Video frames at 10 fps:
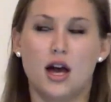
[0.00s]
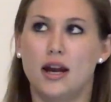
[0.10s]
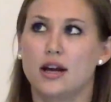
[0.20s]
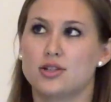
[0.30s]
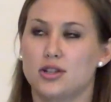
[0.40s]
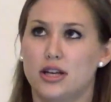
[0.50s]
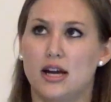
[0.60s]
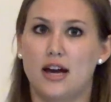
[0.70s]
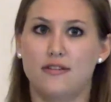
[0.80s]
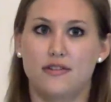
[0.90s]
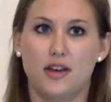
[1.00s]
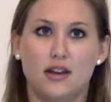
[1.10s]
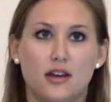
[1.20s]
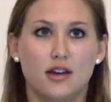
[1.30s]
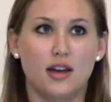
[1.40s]
And actually, I
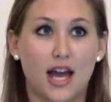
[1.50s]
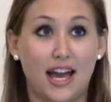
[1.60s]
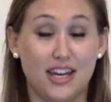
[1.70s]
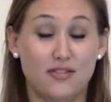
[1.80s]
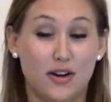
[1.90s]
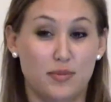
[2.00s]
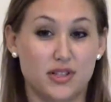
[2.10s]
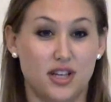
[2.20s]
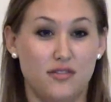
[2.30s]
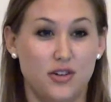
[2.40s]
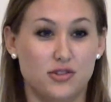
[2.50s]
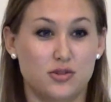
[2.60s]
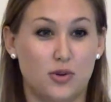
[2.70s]
think 85% of users